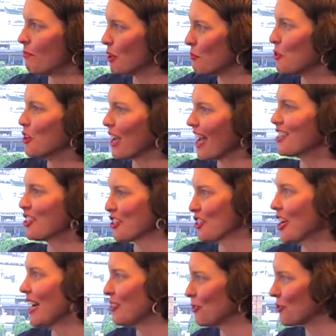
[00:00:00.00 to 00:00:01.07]
communication
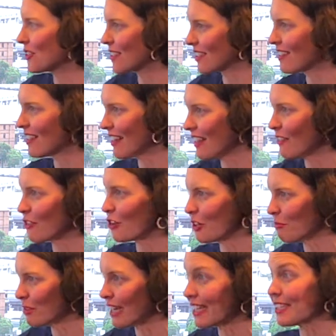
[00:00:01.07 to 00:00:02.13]
channels that they've got
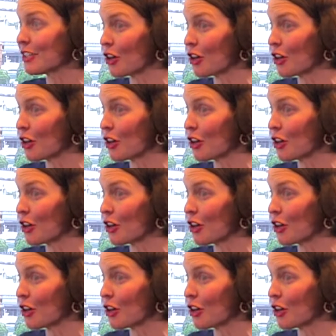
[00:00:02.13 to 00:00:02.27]
in place,